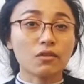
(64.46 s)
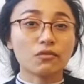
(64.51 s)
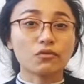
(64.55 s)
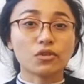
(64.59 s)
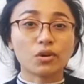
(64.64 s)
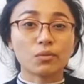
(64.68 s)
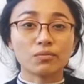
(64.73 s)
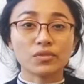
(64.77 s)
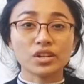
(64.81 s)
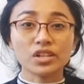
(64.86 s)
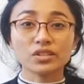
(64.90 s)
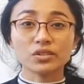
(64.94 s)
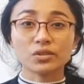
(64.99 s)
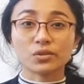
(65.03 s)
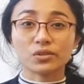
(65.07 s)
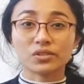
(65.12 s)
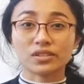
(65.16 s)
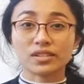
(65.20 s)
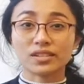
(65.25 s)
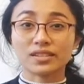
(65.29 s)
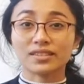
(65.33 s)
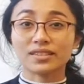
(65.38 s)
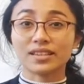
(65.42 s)
from
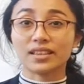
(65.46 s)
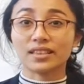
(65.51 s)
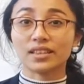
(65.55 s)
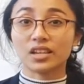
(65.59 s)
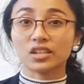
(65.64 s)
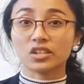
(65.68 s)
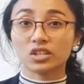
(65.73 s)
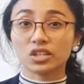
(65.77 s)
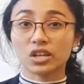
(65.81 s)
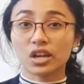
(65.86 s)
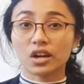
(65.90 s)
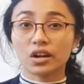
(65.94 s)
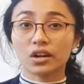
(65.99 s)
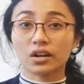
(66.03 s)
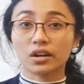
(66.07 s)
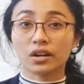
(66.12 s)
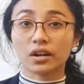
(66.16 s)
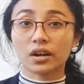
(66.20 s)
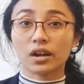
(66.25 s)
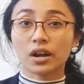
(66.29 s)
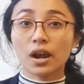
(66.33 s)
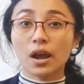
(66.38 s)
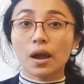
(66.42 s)
resources that they share,
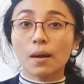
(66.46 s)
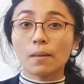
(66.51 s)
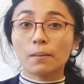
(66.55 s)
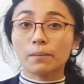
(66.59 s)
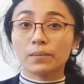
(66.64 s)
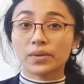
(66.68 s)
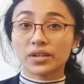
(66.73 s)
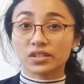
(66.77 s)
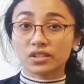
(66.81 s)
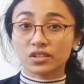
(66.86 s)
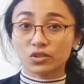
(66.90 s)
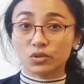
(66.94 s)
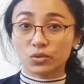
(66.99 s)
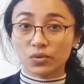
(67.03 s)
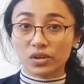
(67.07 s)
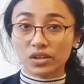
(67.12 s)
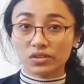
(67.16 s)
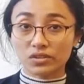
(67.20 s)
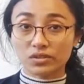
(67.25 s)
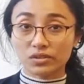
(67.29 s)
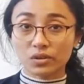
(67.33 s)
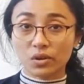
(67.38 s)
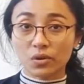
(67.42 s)
but in doing
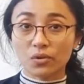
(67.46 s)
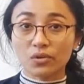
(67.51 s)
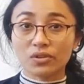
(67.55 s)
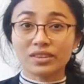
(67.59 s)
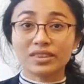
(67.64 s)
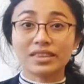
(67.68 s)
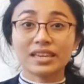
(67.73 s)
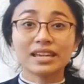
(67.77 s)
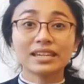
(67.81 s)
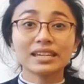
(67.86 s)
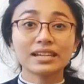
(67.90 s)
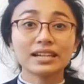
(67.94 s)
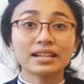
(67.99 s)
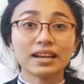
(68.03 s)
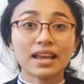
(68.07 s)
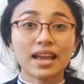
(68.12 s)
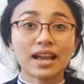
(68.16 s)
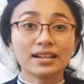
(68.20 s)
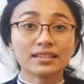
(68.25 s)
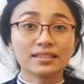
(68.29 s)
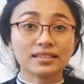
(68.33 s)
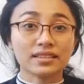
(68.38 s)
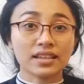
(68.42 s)
so, they
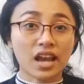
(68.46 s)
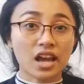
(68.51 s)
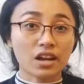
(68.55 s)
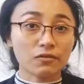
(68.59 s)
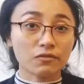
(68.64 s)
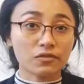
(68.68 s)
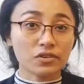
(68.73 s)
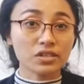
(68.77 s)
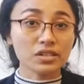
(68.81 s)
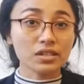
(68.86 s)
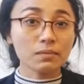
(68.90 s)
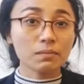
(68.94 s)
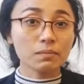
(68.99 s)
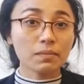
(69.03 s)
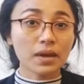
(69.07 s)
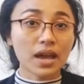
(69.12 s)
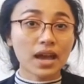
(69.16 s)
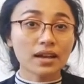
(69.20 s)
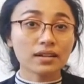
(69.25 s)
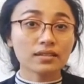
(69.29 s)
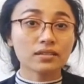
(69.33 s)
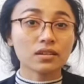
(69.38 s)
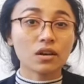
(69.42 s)
neglect the adverse
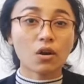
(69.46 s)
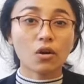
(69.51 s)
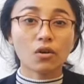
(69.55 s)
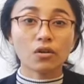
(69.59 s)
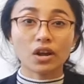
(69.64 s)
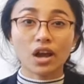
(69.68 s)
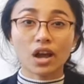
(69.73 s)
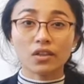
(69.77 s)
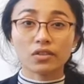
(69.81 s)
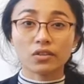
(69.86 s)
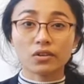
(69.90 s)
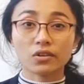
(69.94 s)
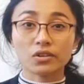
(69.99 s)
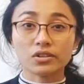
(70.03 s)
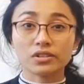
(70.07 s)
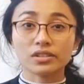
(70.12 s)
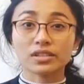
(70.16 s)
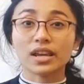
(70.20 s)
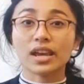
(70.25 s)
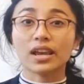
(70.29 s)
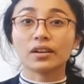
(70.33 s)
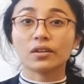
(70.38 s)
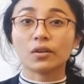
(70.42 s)
impact on others
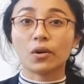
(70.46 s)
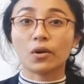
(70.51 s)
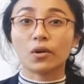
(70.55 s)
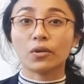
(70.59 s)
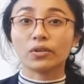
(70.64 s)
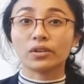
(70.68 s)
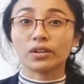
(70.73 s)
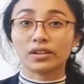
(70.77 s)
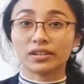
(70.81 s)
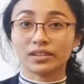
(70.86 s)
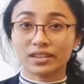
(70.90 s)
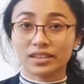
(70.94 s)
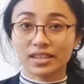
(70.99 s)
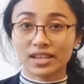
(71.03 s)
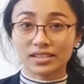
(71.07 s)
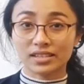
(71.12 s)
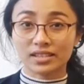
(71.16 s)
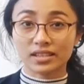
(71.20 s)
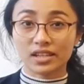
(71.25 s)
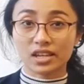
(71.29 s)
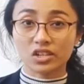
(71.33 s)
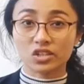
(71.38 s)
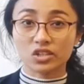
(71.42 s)
and on the
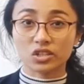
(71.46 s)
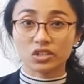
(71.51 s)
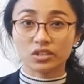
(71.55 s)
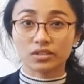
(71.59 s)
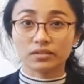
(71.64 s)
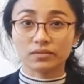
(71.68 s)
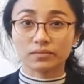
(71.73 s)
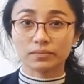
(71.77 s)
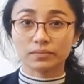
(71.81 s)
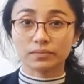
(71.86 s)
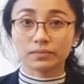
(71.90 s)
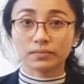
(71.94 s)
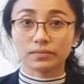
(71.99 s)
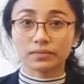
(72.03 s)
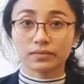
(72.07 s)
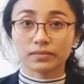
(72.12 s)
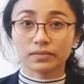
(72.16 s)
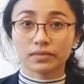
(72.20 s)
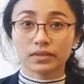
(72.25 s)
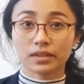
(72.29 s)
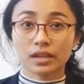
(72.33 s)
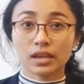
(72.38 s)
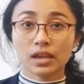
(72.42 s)
destination.
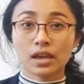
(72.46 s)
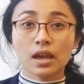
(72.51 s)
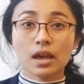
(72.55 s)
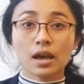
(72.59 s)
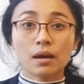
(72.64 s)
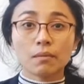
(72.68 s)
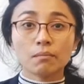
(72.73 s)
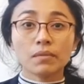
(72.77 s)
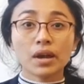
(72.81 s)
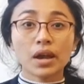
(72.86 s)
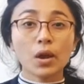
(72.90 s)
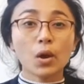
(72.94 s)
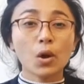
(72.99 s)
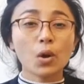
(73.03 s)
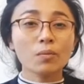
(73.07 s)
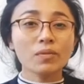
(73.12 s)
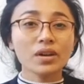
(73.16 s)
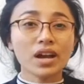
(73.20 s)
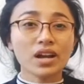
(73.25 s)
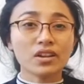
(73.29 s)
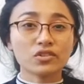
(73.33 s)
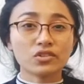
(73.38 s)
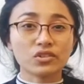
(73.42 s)
My home
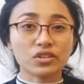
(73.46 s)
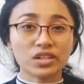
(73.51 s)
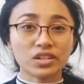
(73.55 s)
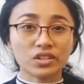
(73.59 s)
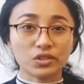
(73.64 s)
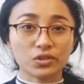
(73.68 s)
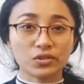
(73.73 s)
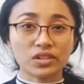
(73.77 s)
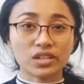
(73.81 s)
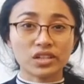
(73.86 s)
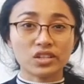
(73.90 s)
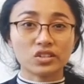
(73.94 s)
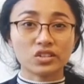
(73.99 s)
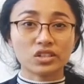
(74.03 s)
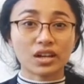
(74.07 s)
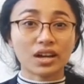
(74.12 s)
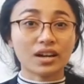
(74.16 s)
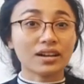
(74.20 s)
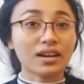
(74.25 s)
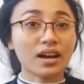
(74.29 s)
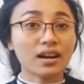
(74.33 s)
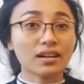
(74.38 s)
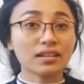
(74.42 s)
country,
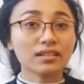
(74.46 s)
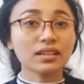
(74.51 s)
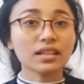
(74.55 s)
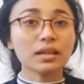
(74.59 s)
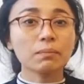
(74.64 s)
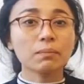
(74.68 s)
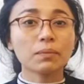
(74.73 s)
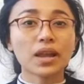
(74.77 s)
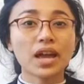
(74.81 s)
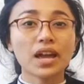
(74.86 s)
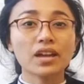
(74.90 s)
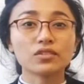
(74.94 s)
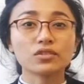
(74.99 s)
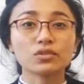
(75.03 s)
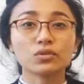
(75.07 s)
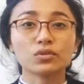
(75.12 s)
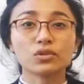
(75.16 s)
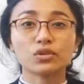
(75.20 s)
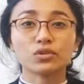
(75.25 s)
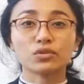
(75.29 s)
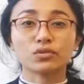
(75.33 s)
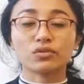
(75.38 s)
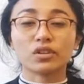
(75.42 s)
Indonesia, currently plans to
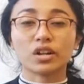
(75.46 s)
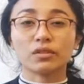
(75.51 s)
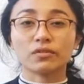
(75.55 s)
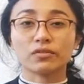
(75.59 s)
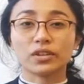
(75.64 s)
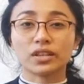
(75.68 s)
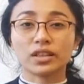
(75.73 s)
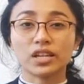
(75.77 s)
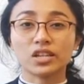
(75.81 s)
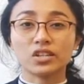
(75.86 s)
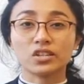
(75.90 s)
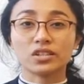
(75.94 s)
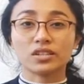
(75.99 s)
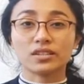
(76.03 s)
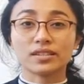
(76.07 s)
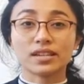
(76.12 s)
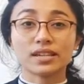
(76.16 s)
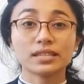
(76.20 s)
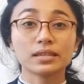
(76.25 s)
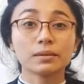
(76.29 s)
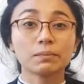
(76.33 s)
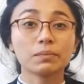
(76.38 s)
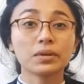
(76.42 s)
use rural villages
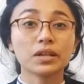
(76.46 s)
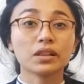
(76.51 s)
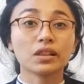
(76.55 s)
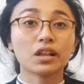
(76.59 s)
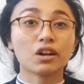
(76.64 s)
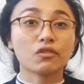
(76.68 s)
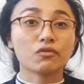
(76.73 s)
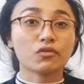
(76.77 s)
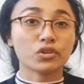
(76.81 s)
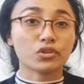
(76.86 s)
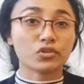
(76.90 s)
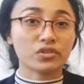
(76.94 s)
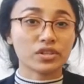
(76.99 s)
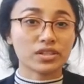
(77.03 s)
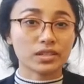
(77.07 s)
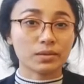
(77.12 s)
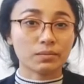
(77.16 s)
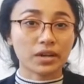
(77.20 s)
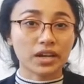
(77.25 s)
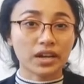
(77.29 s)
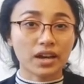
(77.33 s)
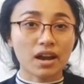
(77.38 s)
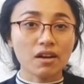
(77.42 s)
as a pillar for
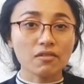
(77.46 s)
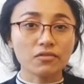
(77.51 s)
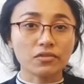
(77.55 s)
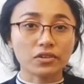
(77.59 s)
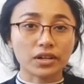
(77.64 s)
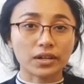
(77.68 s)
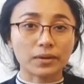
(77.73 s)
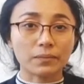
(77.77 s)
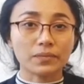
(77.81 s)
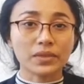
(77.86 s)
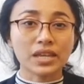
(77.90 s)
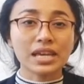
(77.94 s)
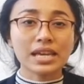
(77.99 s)
tourism recovery.